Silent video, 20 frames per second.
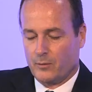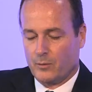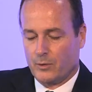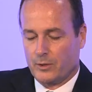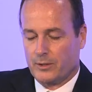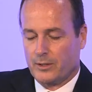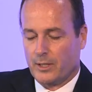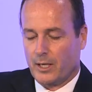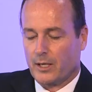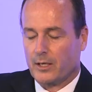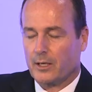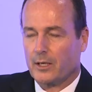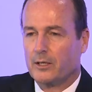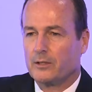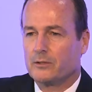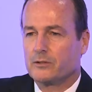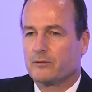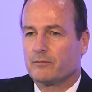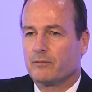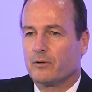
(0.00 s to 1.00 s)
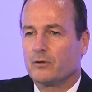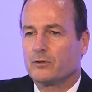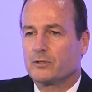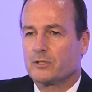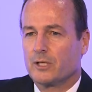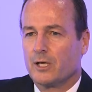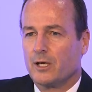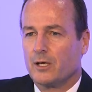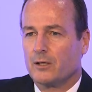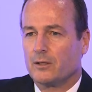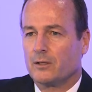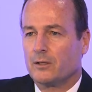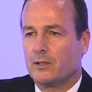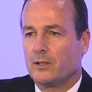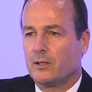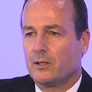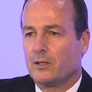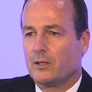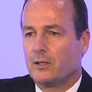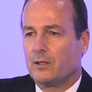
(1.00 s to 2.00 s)
with decades of hotel
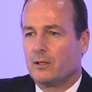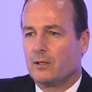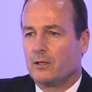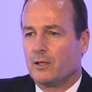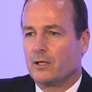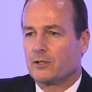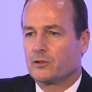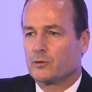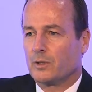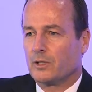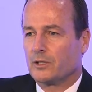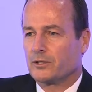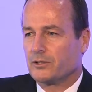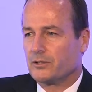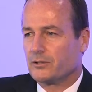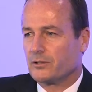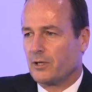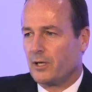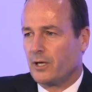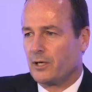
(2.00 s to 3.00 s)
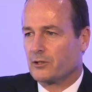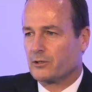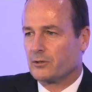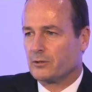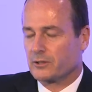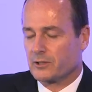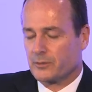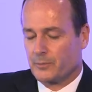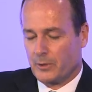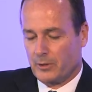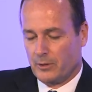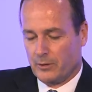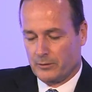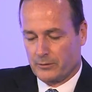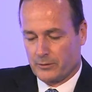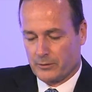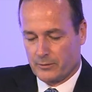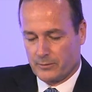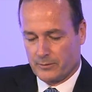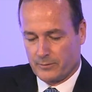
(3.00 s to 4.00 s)
as well as international
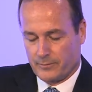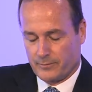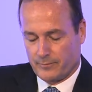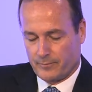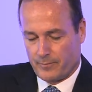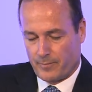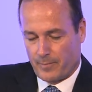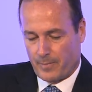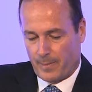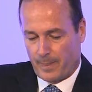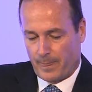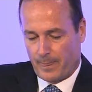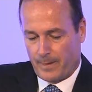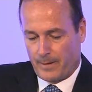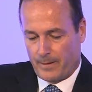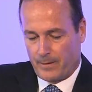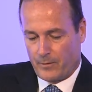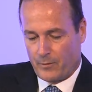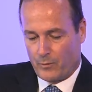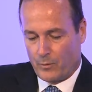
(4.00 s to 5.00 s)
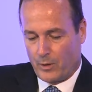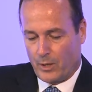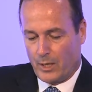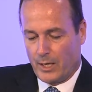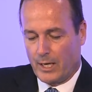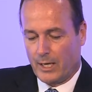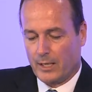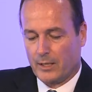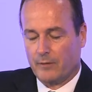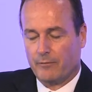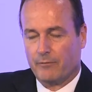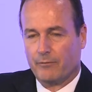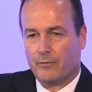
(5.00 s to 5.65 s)
experience. We're highly